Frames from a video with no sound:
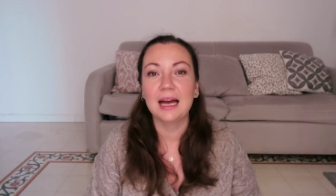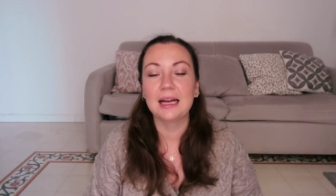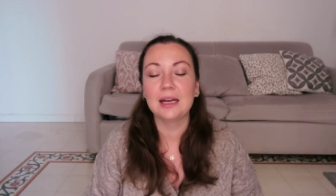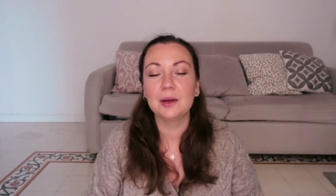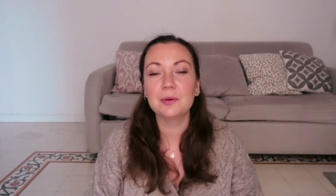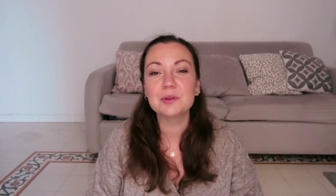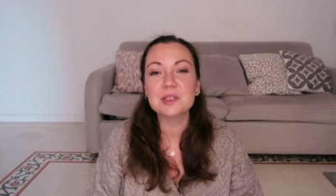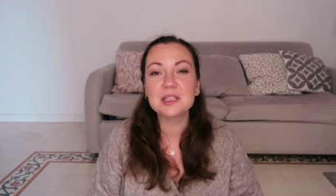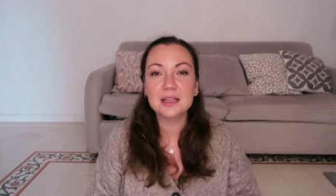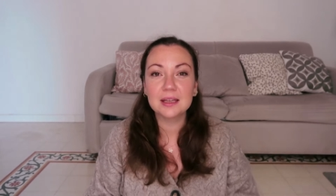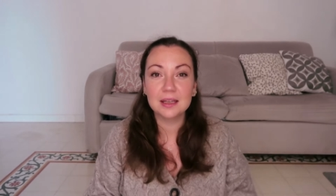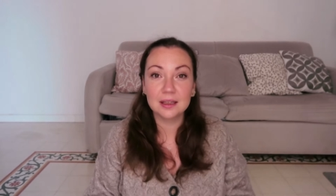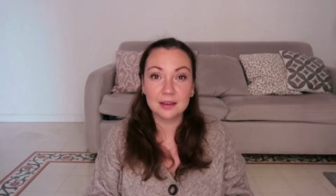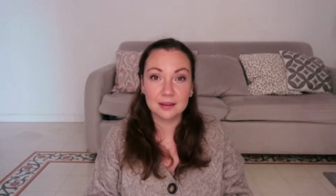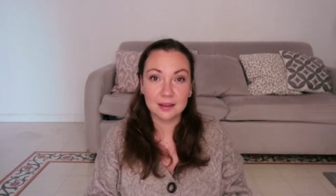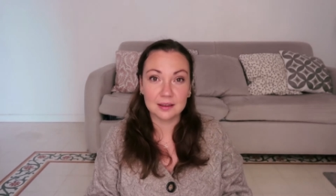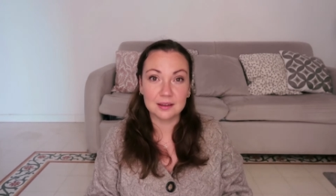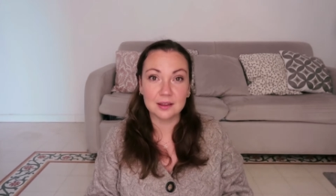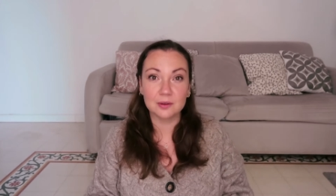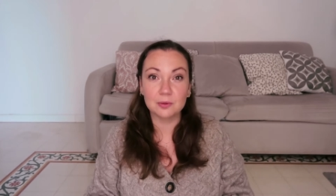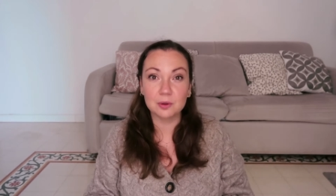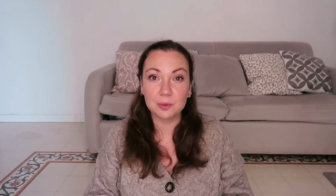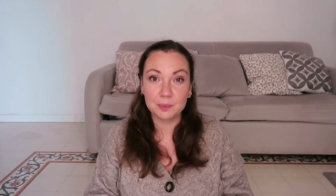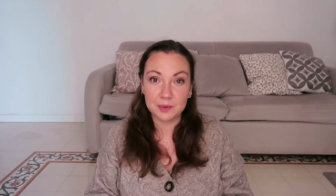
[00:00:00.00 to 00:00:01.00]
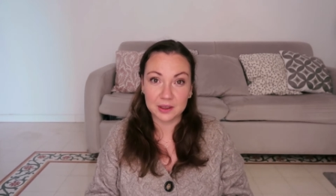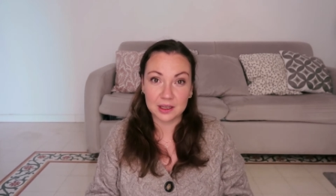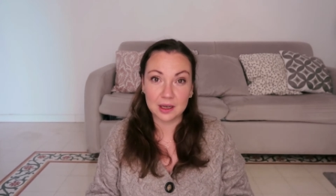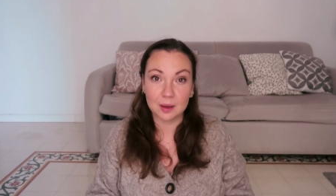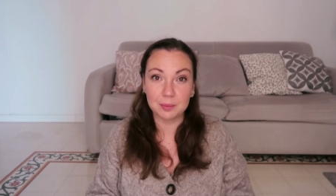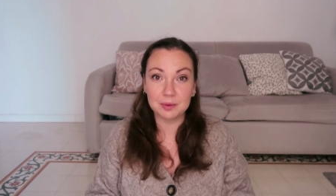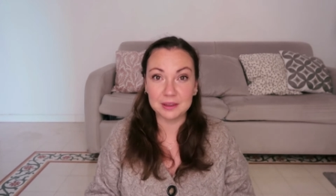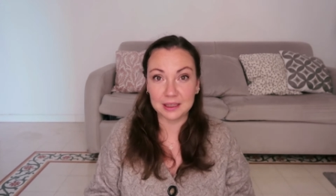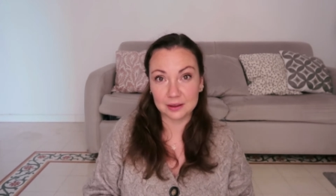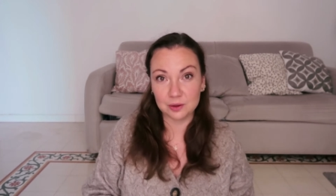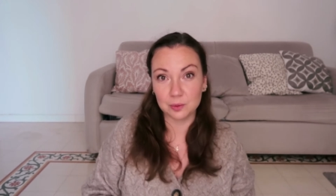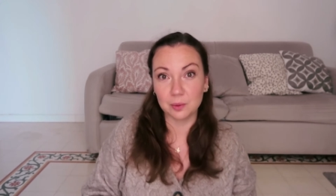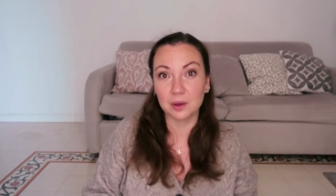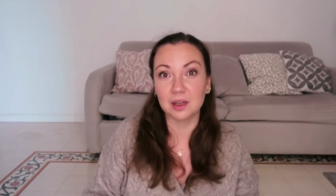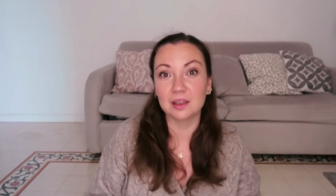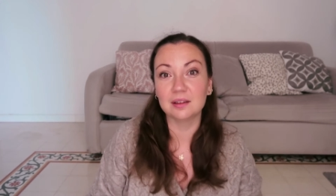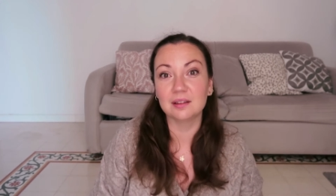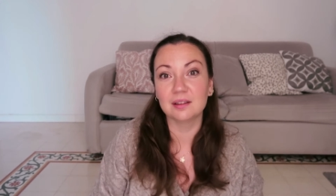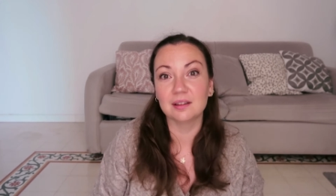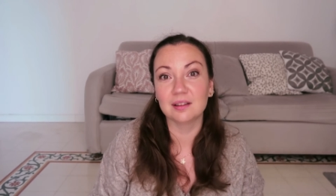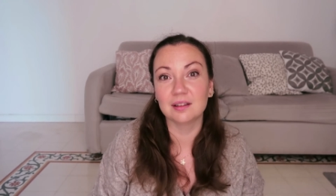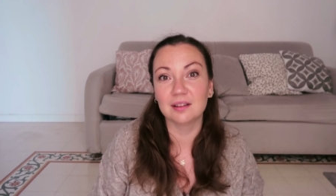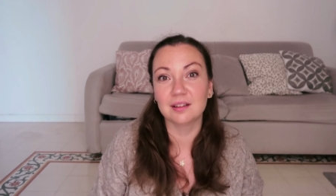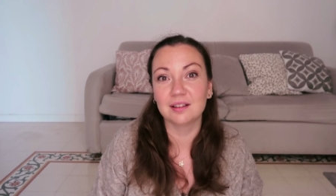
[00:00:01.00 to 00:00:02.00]
And I was thinking that I will pick up that
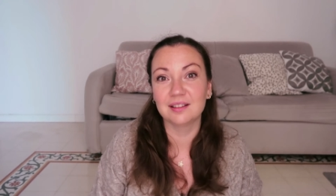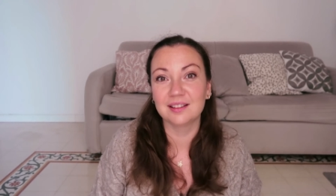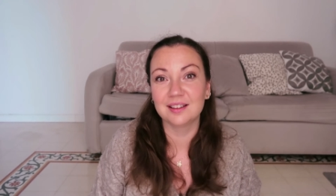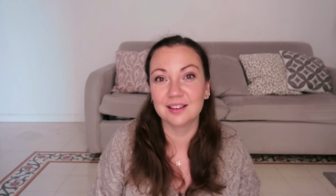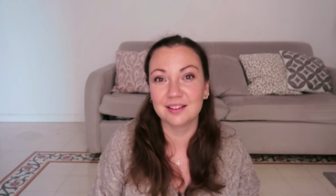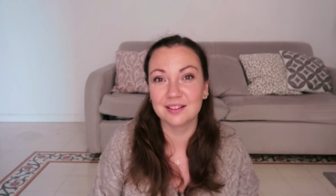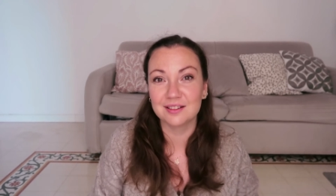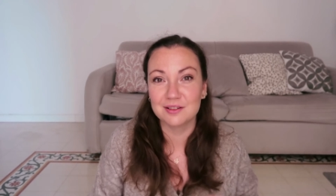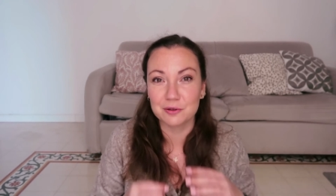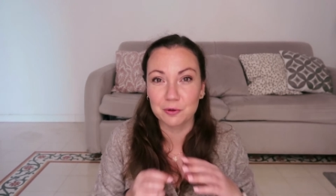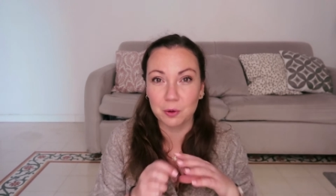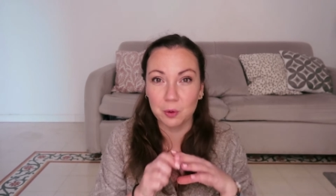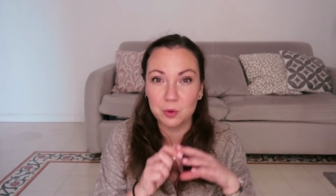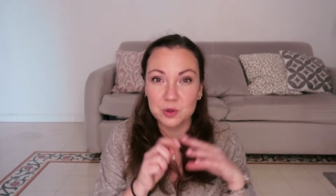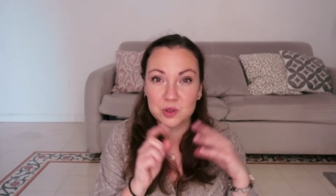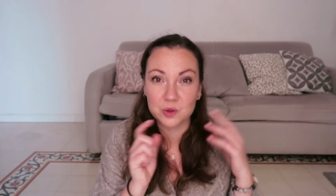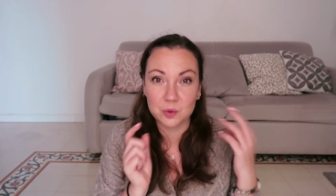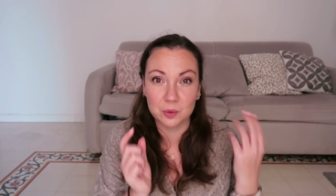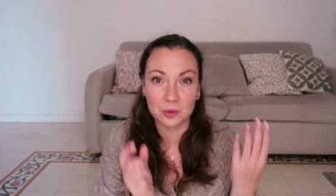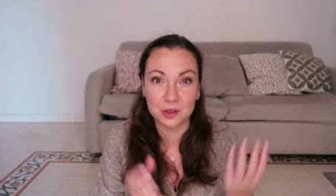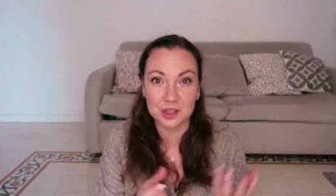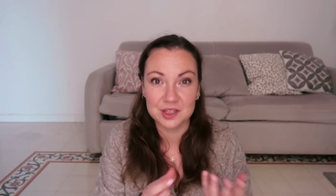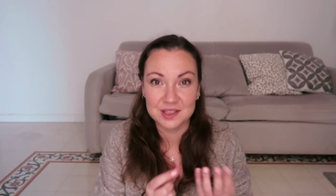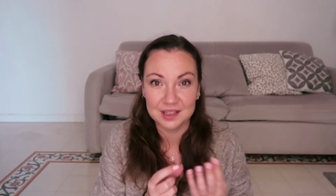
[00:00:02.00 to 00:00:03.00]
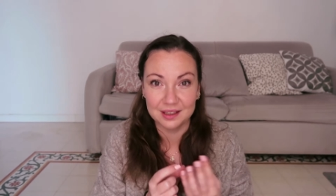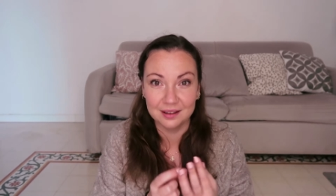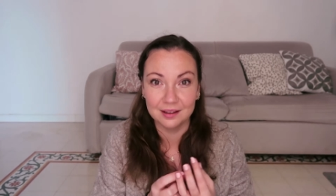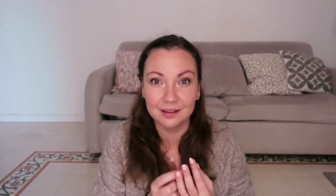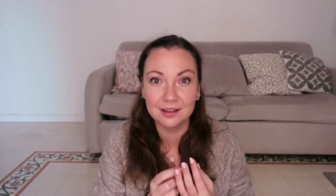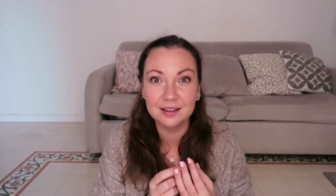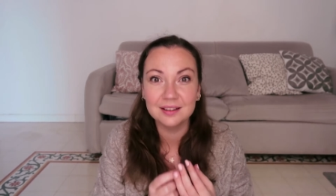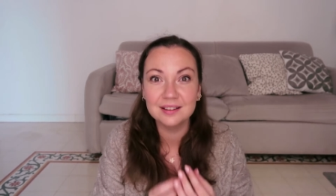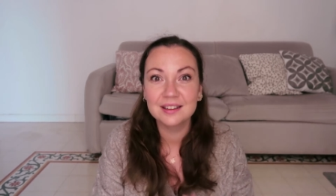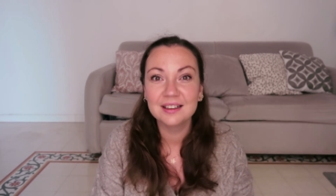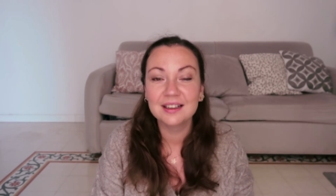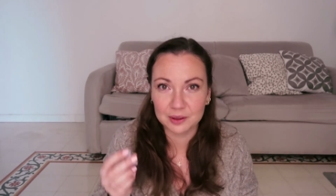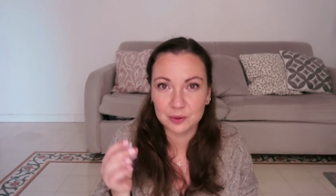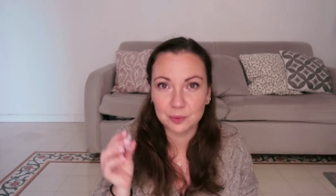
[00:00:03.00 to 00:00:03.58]
one, the rose quartz heart.